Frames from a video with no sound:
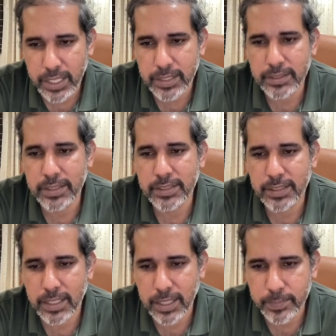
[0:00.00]
challenge is
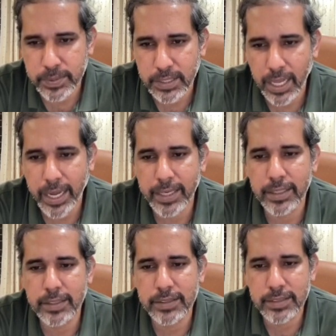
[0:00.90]
skill ups, and
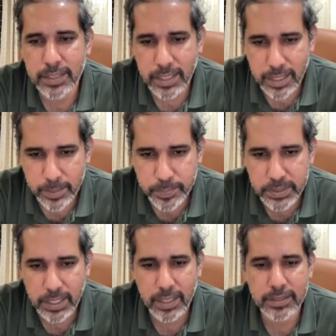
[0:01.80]
skill
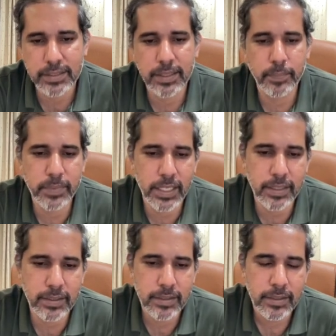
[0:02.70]
ups are
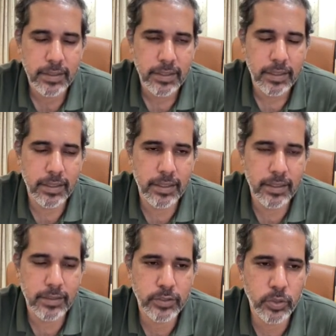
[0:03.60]
something.
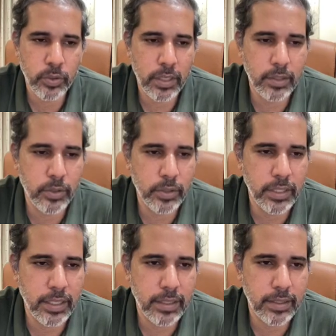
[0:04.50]
So a
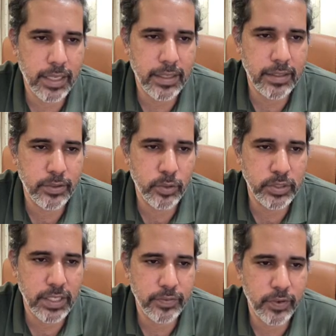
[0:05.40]
good, like a
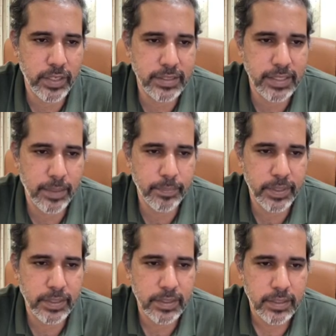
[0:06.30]
Rosa, for example,
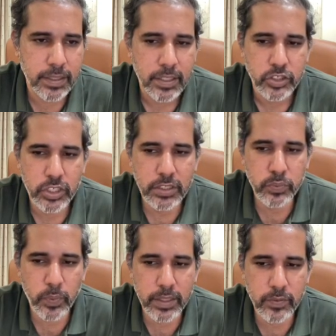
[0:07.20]
she's
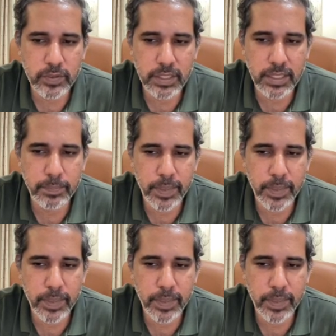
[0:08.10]
one of the